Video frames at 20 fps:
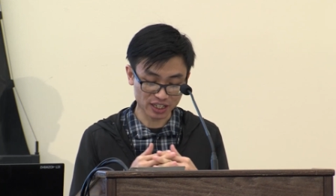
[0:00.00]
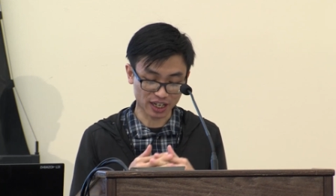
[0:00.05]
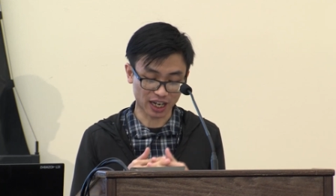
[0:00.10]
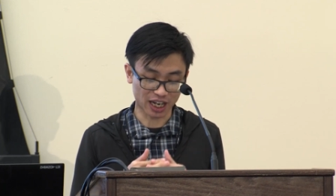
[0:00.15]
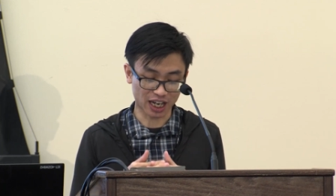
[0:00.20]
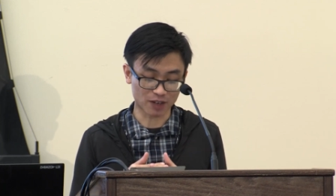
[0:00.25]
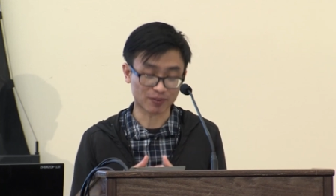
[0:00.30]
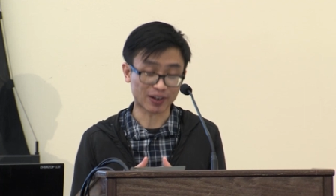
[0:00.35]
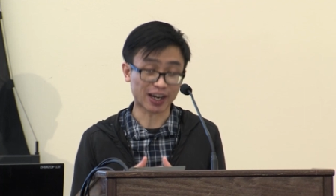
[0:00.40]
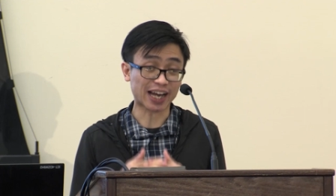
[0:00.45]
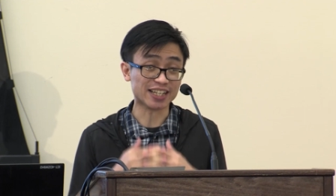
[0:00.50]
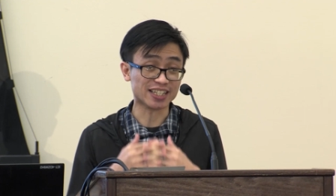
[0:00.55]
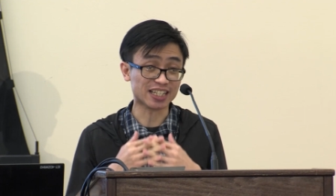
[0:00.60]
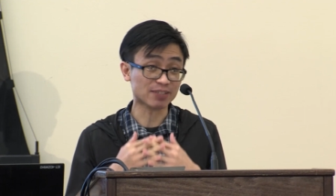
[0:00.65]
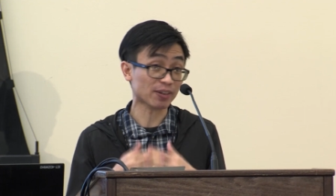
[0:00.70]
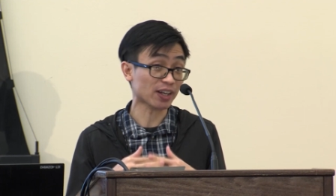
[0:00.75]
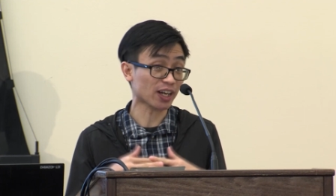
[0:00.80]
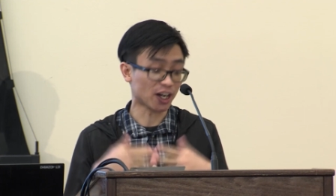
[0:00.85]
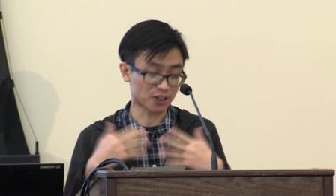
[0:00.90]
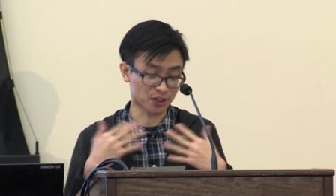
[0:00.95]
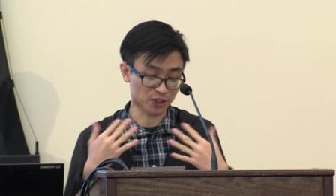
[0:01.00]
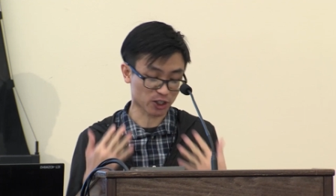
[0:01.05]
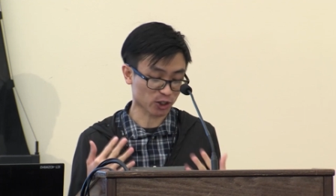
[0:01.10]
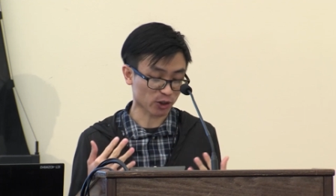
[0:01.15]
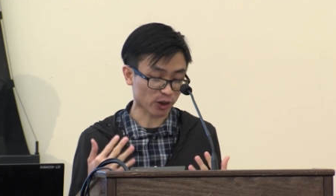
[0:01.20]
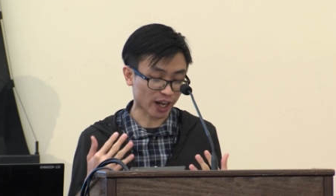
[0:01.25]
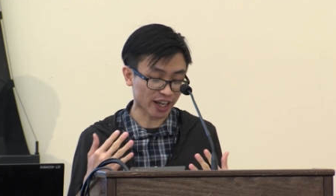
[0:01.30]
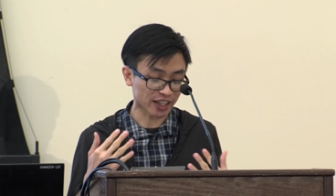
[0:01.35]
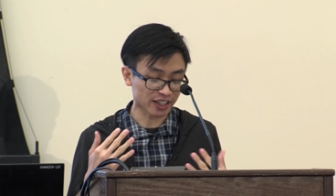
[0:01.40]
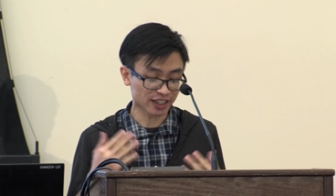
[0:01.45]
um, I did my
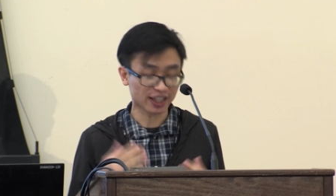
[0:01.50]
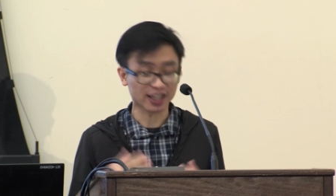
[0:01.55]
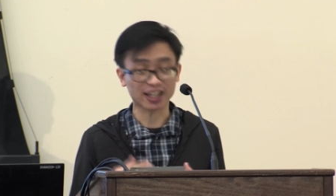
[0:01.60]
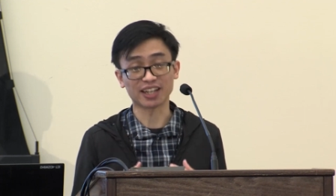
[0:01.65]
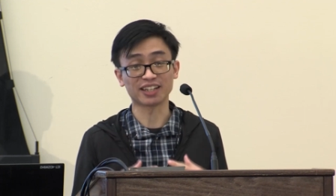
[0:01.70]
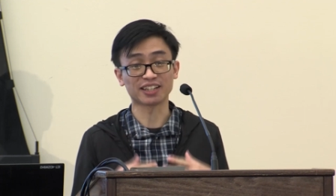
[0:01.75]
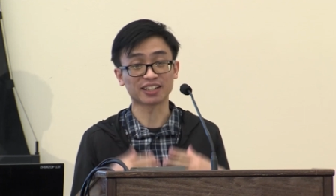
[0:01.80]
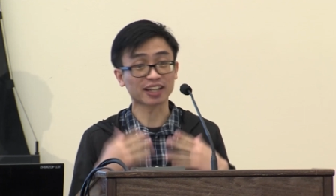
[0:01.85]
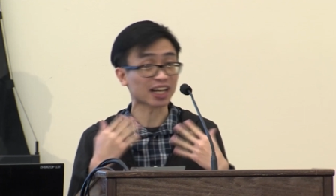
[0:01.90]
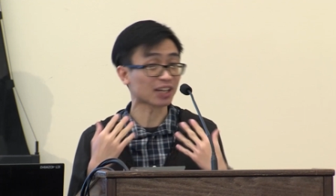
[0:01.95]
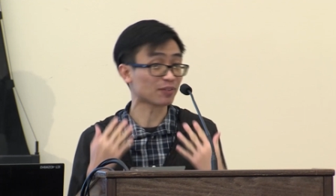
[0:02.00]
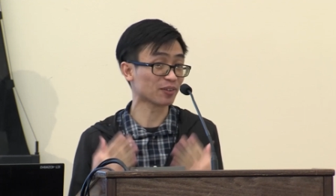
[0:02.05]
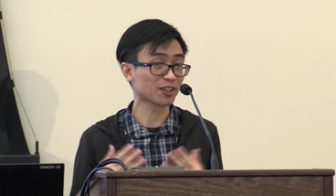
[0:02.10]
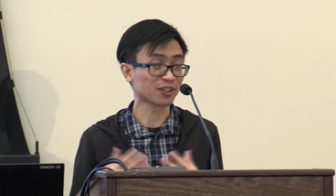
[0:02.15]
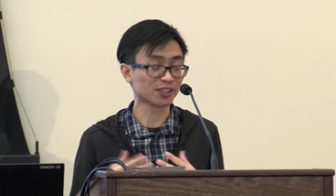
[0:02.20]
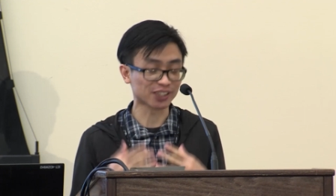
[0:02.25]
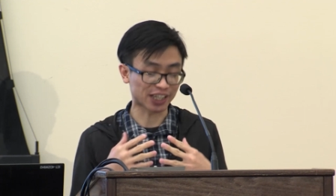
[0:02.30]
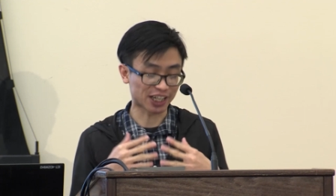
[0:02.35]
undergrad in chemical